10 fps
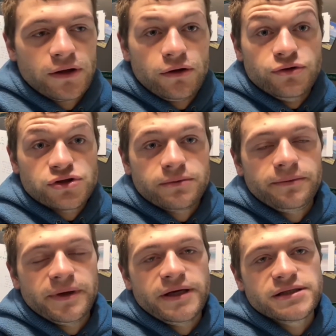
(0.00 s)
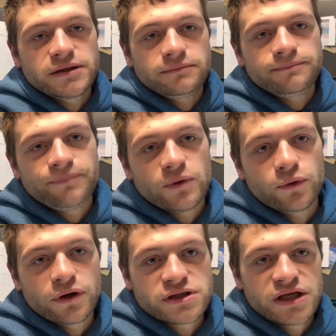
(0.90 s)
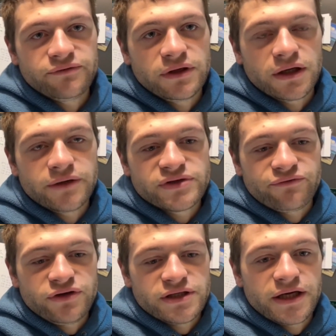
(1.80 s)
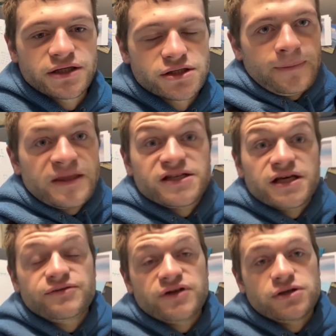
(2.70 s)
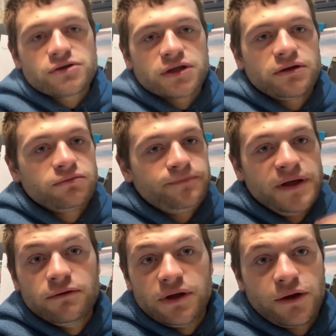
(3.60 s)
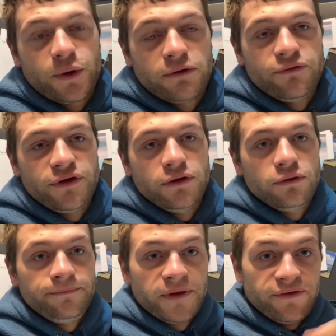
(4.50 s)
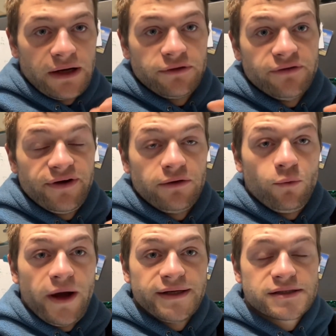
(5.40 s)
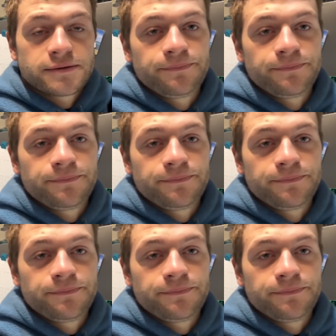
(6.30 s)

who do some amazing work saving lives every day. So today's video is going to be a quick review of how the event went.